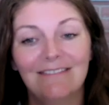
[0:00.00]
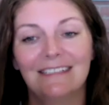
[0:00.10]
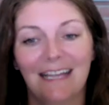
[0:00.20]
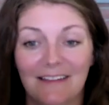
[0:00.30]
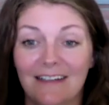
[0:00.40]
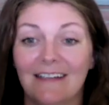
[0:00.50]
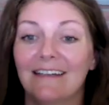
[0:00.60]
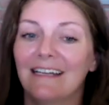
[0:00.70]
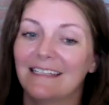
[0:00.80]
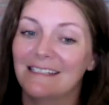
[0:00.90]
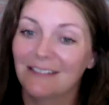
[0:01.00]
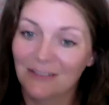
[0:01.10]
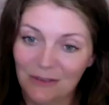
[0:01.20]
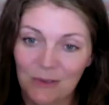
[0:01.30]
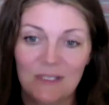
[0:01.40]
another
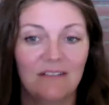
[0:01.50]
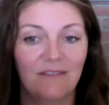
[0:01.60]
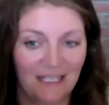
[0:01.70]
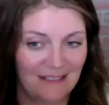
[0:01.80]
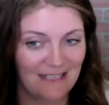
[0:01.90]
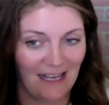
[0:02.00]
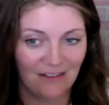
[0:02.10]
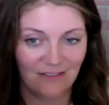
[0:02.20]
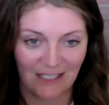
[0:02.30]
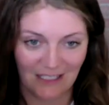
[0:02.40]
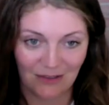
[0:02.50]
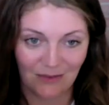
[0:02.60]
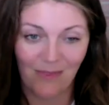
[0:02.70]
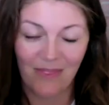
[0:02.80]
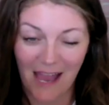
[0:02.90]
exclusive insider
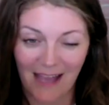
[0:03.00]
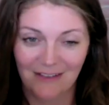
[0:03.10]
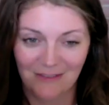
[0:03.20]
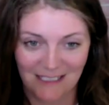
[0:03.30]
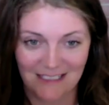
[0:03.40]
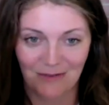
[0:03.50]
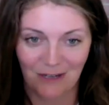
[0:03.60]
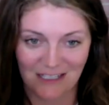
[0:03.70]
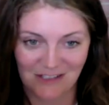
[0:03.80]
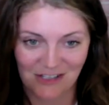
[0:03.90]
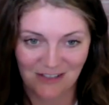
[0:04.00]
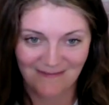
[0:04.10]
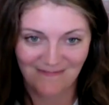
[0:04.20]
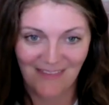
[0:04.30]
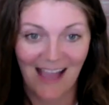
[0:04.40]
video that you need to watch.
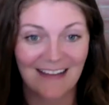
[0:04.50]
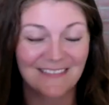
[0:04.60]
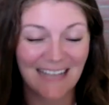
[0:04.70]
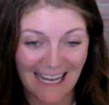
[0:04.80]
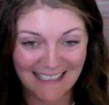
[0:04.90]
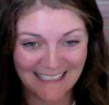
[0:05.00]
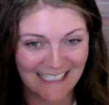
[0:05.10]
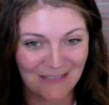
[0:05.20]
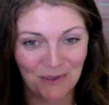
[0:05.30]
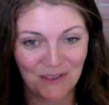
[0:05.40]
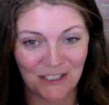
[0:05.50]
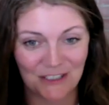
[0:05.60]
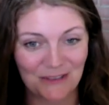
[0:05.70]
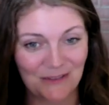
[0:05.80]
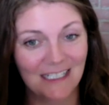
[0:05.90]
I've got the link
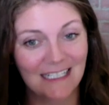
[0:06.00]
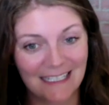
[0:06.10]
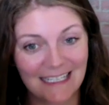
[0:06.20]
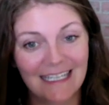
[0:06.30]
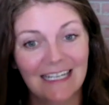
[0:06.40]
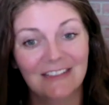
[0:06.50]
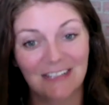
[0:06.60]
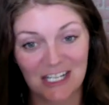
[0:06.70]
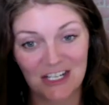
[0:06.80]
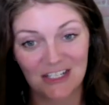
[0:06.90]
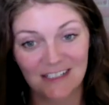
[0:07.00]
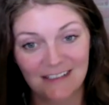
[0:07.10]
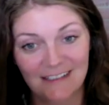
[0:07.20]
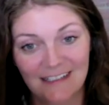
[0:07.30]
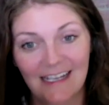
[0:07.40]
below. Click and register,
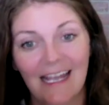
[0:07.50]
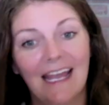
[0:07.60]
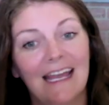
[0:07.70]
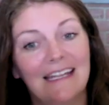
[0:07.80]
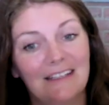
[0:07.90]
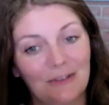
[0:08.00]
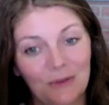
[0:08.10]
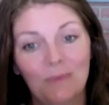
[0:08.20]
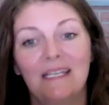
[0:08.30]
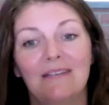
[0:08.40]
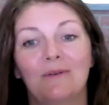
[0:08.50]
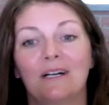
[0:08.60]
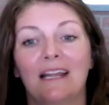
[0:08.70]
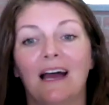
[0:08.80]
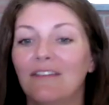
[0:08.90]
and you'll be
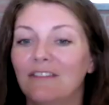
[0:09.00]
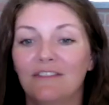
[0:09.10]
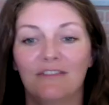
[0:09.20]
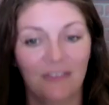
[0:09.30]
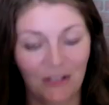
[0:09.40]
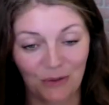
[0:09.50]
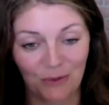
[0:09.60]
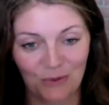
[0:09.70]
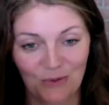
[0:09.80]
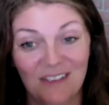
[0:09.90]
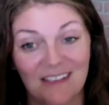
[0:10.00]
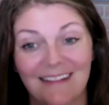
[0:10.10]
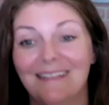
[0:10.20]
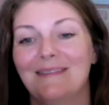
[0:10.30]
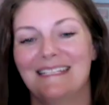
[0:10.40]
one of the few with
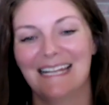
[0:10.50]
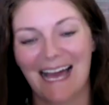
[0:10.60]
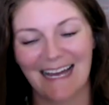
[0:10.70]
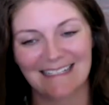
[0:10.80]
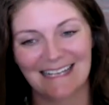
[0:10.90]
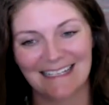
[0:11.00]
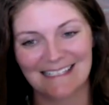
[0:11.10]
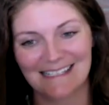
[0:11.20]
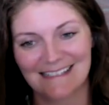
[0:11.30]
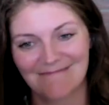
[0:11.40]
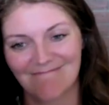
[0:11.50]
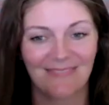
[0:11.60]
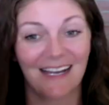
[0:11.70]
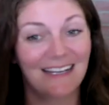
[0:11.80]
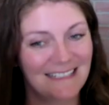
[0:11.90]
limited access.
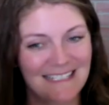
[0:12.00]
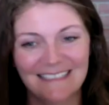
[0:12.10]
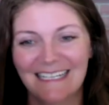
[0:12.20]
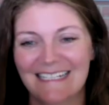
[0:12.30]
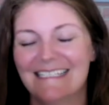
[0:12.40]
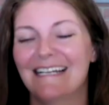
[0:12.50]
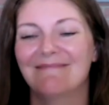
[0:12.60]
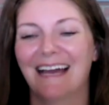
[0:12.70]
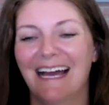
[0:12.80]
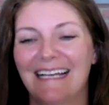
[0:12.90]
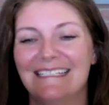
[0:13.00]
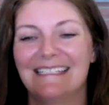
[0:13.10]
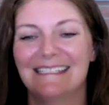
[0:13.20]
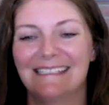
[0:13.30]
Until next time, guys.